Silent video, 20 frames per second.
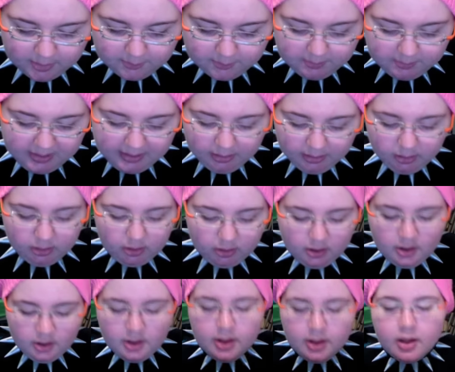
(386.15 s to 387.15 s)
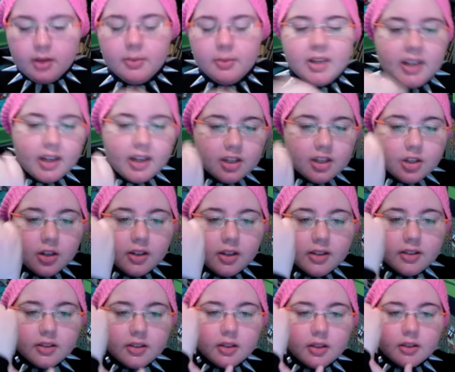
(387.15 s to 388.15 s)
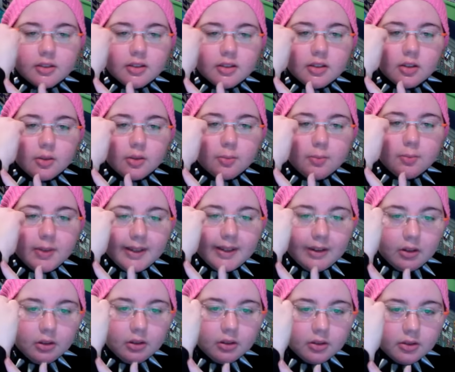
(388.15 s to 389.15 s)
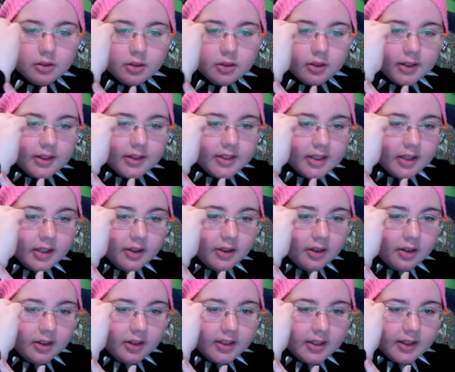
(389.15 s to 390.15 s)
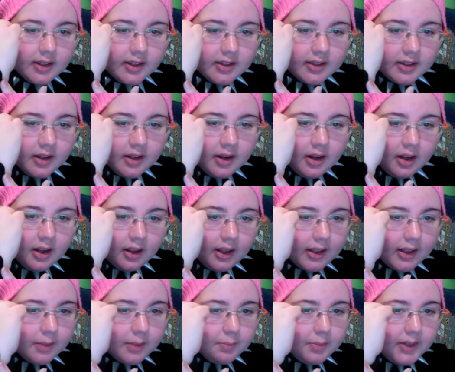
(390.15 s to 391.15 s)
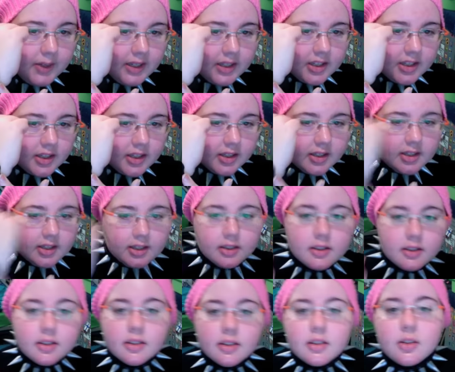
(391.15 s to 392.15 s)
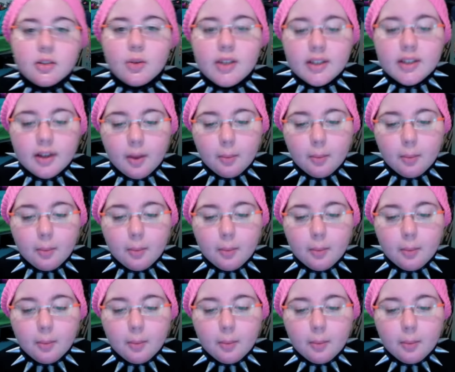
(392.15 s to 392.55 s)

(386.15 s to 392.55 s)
paler, but actually it's not so pale. You can see there it has like a peachy tint to it,